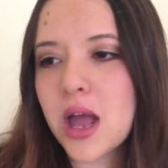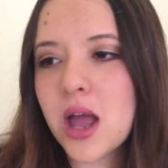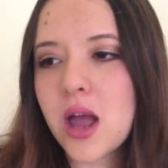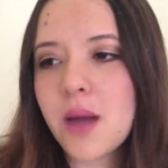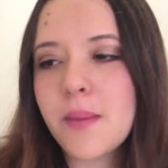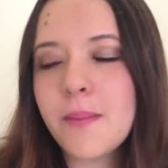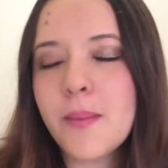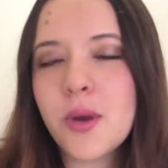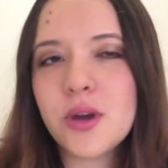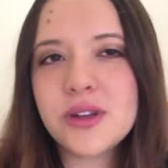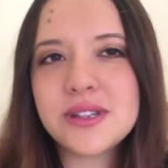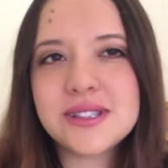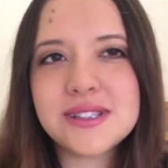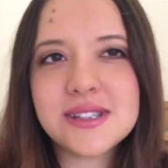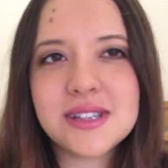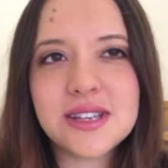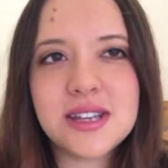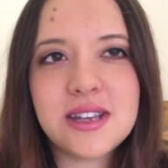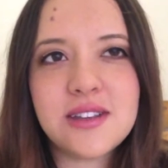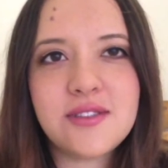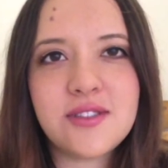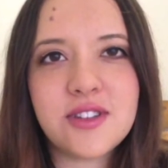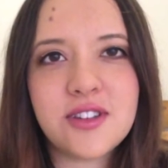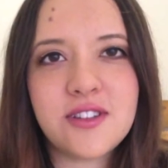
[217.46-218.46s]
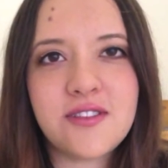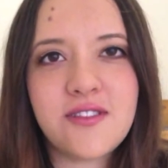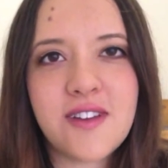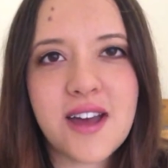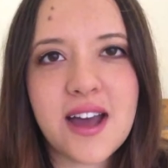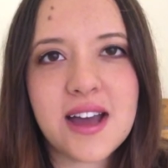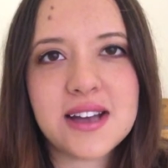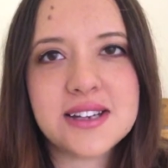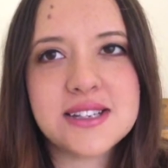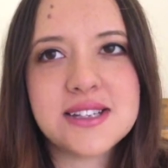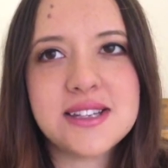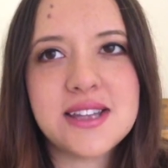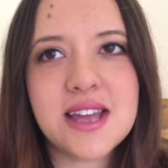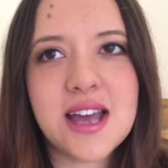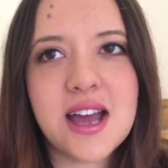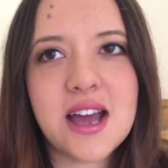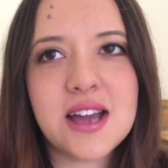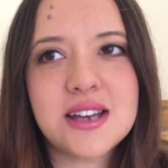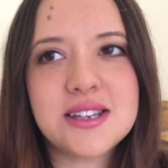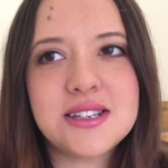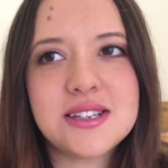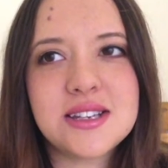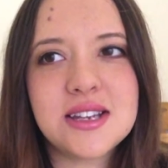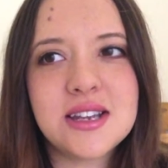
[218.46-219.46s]
Mostly for the fact
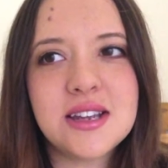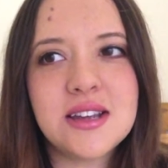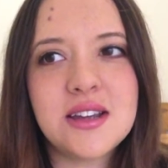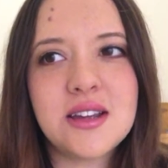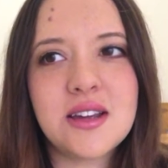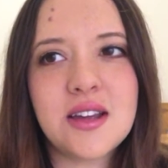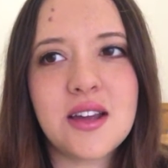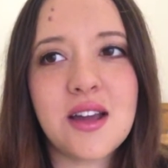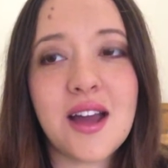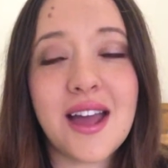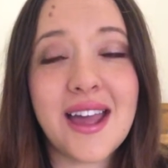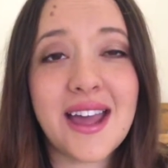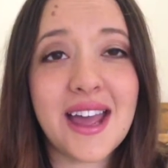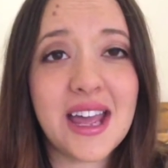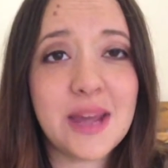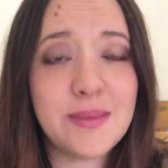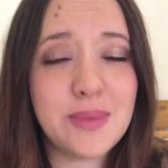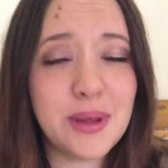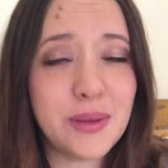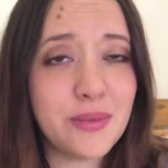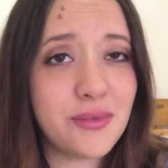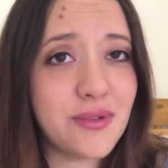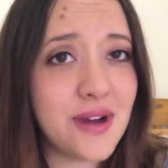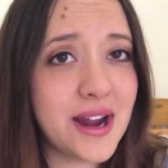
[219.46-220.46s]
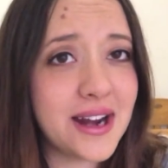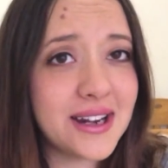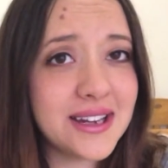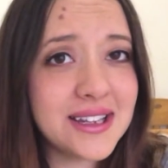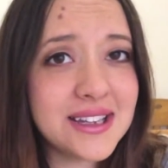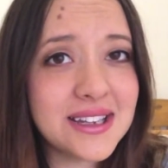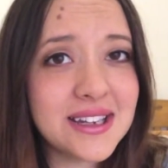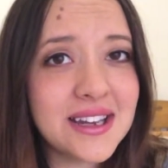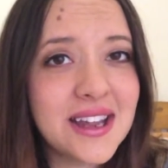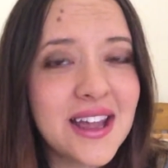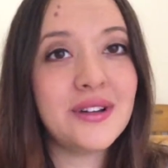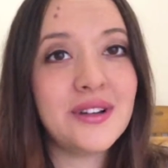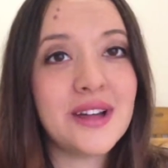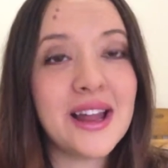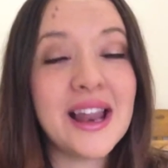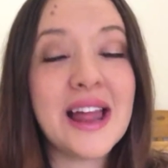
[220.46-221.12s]
that I hate being pregnant.